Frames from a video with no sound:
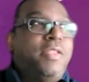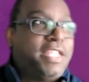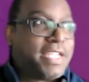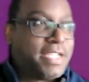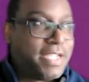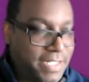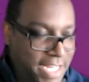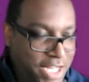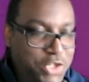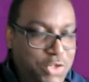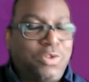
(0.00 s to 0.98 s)
the
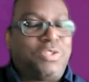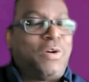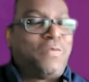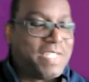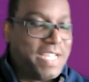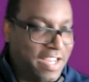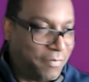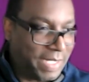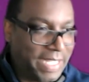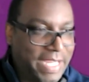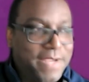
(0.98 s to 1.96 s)
continual servicing of
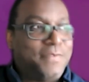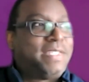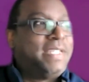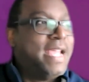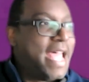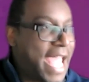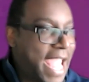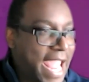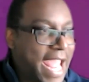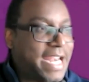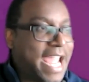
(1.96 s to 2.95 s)
beliefs
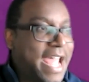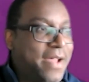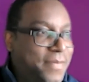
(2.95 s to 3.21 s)
and